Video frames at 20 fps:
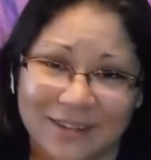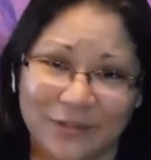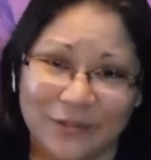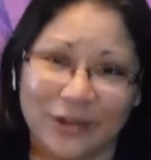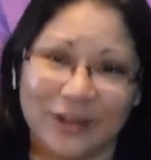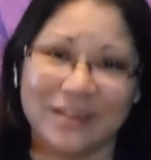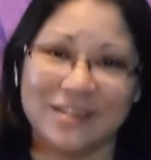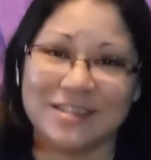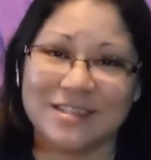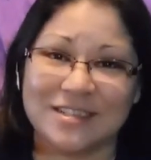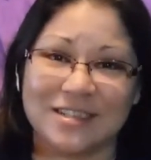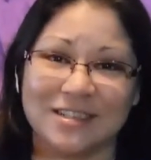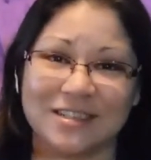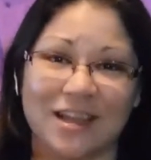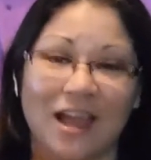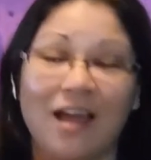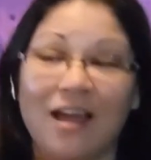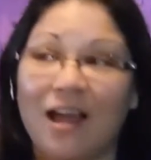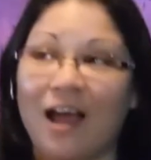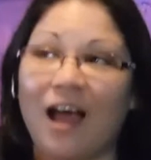What is he...
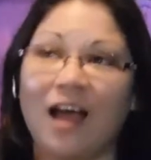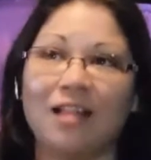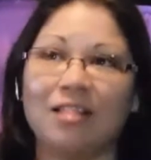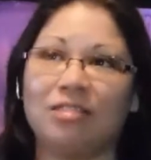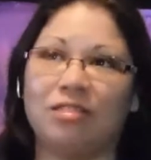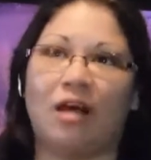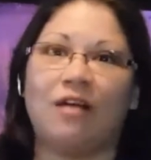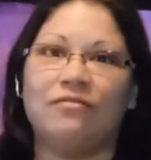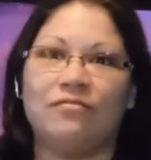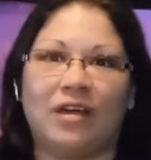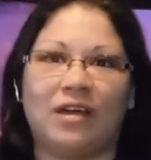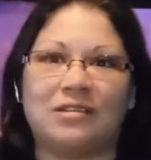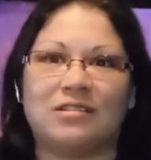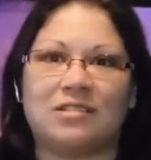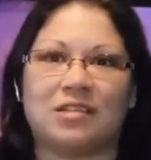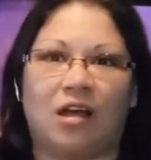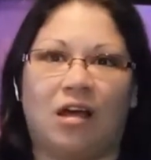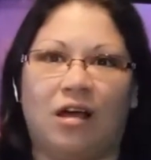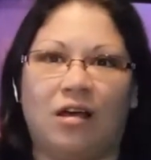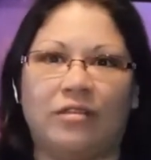I love that
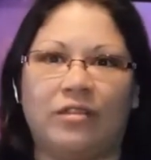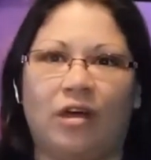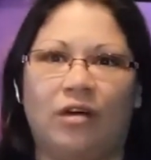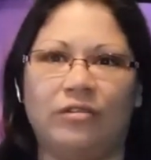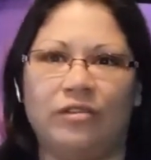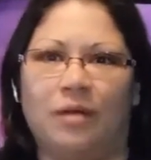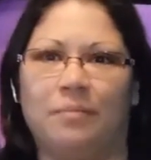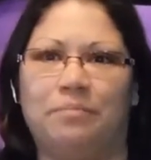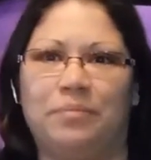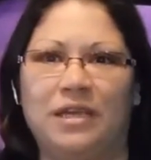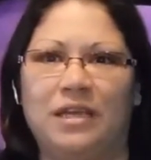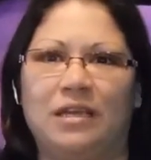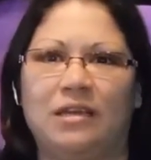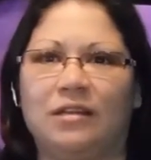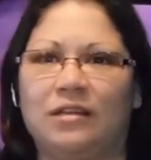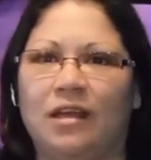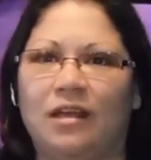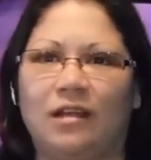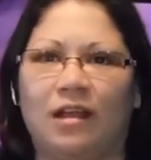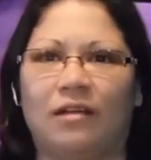song, though. The
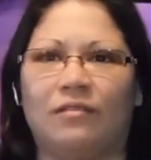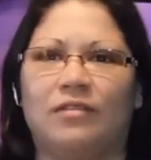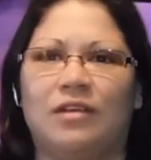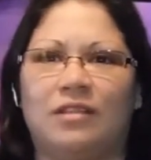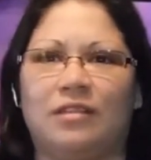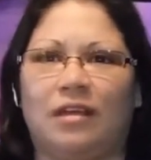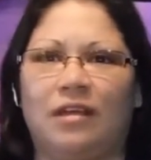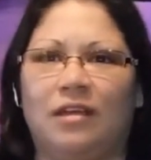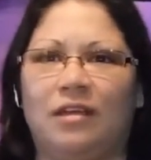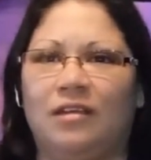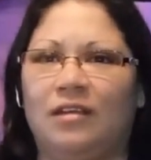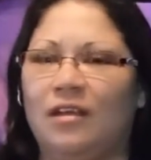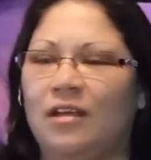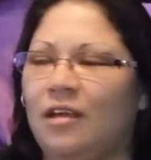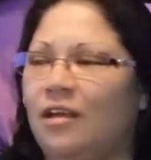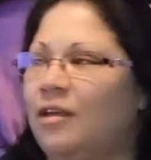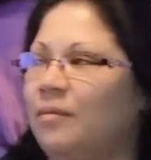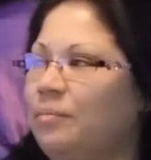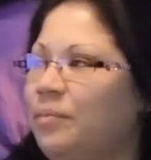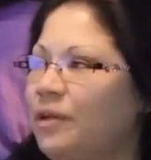beat and everything.
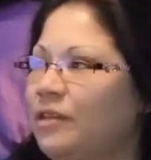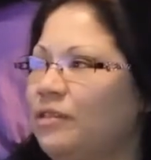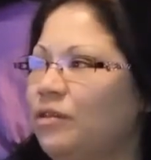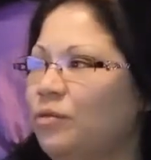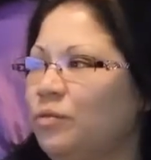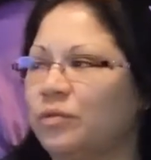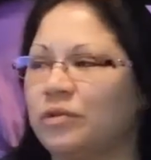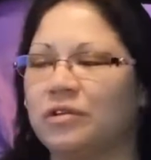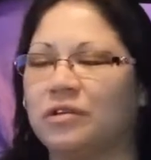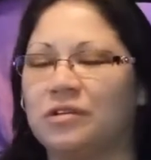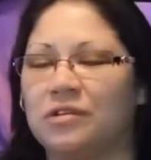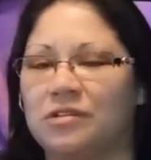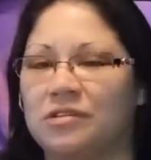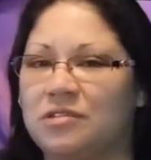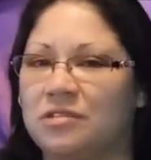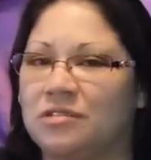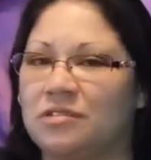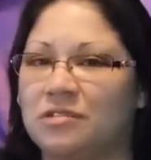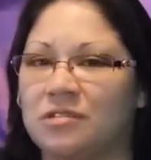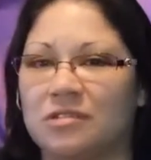But the
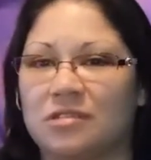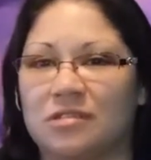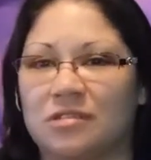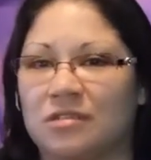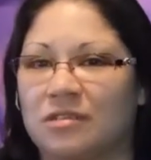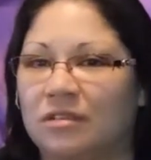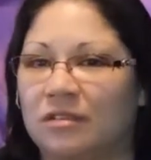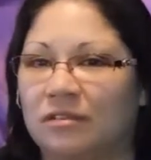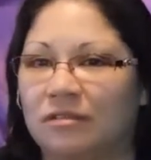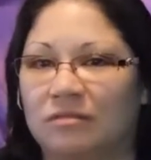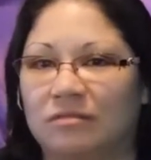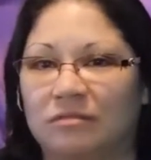words are just...